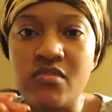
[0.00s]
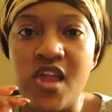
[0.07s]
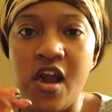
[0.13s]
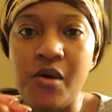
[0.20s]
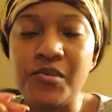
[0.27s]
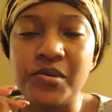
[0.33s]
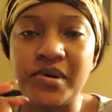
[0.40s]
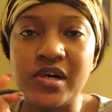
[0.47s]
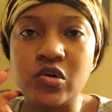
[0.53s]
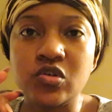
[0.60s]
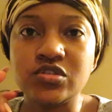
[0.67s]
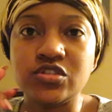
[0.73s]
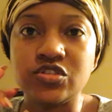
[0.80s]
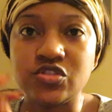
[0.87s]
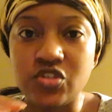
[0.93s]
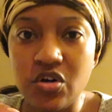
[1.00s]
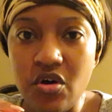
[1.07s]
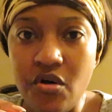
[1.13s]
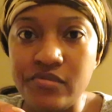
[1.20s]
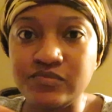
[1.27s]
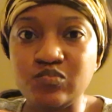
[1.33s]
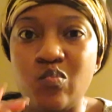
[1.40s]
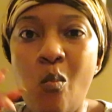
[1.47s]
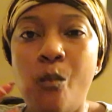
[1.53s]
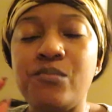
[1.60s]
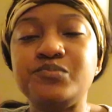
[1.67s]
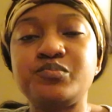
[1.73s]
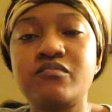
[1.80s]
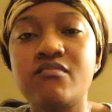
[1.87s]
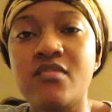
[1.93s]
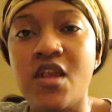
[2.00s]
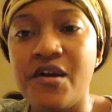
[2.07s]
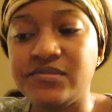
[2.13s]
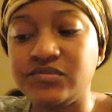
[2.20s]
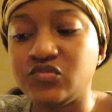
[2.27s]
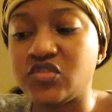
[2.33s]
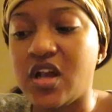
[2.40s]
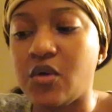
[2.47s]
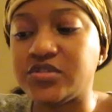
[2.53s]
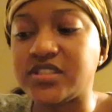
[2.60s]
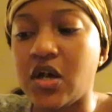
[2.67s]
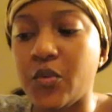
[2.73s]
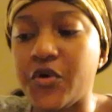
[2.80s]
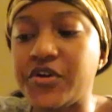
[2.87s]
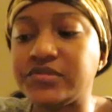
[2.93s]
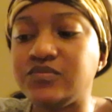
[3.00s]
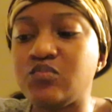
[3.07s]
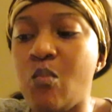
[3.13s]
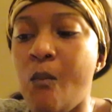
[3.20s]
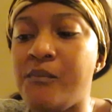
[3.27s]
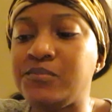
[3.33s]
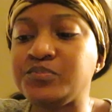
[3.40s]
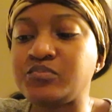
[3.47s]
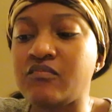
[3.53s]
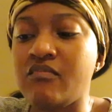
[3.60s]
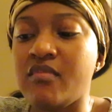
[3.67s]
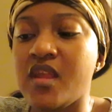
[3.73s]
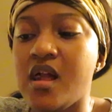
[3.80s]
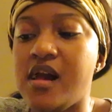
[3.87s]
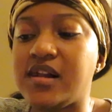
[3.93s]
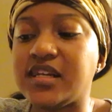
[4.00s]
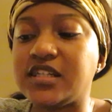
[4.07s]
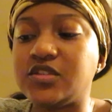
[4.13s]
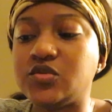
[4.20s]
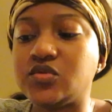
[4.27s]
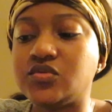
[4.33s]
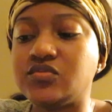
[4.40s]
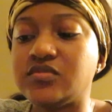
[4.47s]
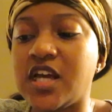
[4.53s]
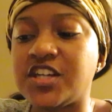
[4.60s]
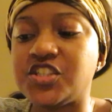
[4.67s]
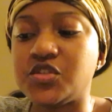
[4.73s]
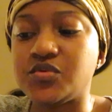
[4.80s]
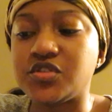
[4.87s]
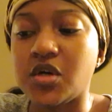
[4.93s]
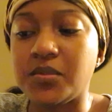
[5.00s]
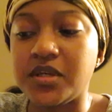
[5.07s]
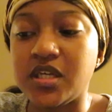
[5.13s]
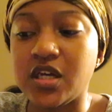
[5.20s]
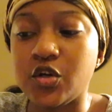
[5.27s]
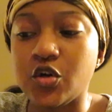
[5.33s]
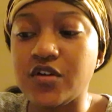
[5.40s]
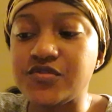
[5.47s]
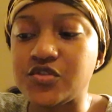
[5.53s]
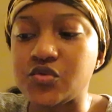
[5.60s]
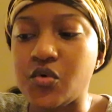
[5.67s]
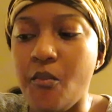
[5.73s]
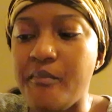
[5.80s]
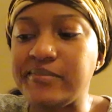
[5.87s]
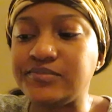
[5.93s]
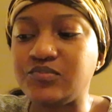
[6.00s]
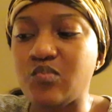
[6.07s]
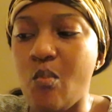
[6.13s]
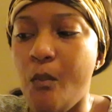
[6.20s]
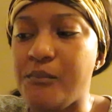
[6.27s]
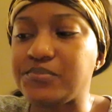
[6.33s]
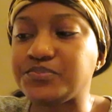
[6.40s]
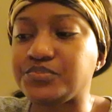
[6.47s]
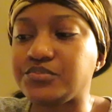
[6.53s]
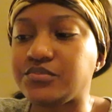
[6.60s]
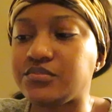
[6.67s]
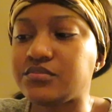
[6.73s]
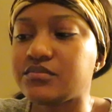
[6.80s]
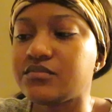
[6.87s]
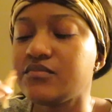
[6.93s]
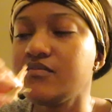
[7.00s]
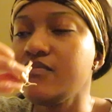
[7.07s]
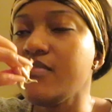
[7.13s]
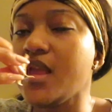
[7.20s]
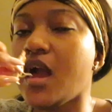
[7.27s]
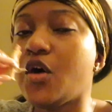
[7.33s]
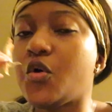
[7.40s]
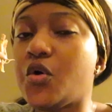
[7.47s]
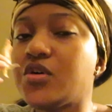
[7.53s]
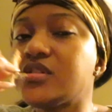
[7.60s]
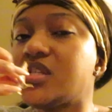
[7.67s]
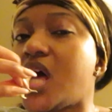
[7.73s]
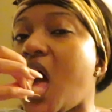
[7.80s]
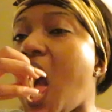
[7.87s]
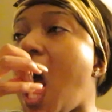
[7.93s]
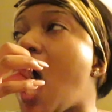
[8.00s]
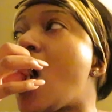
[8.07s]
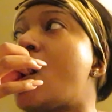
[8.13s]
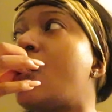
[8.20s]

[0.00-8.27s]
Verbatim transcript: I remember I called this girl that was at work. And I knew that she was going to be getting off soon. I called her.